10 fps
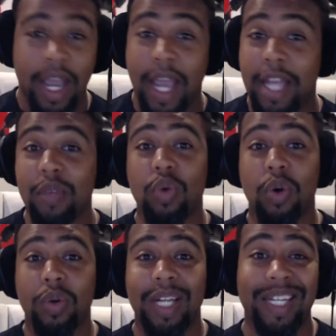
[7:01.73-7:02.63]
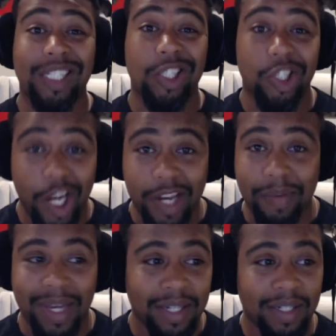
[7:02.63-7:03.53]
And you rolled like shite,
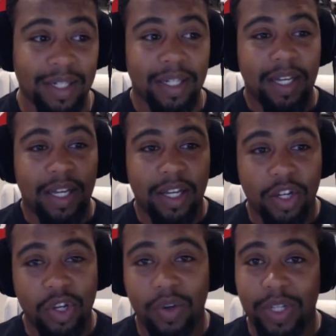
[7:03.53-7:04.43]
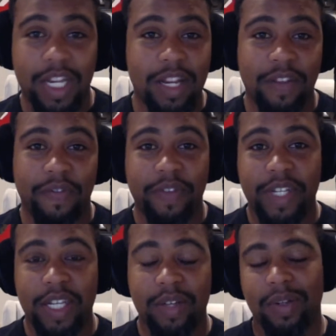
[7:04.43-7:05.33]
mate. You only needed a
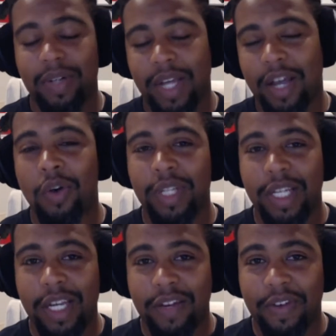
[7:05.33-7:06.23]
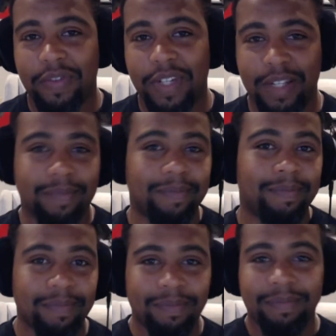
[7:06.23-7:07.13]
15. Oh, okay, only needed a 15.
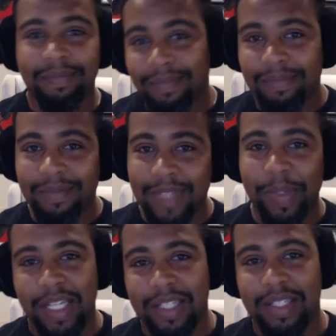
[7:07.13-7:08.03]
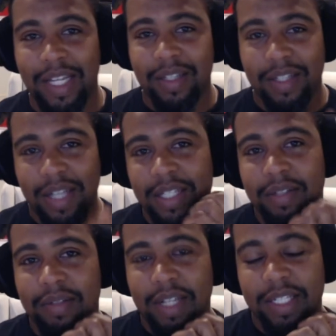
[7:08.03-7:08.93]
I mean,
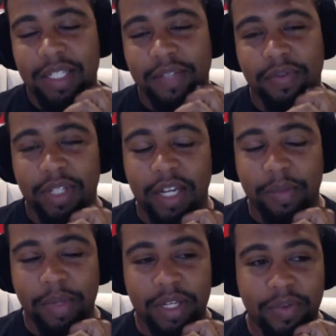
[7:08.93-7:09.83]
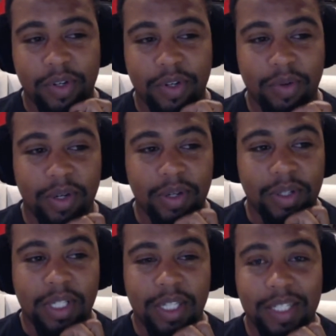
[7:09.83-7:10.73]
that can be a difficult roll.
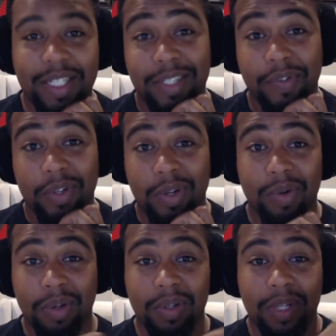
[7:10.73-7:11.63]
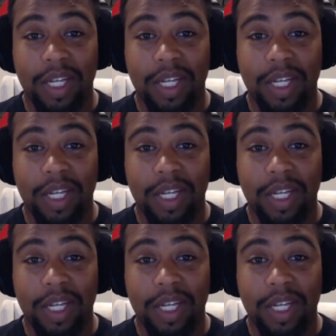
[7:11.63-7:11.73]
It's a difficult roll.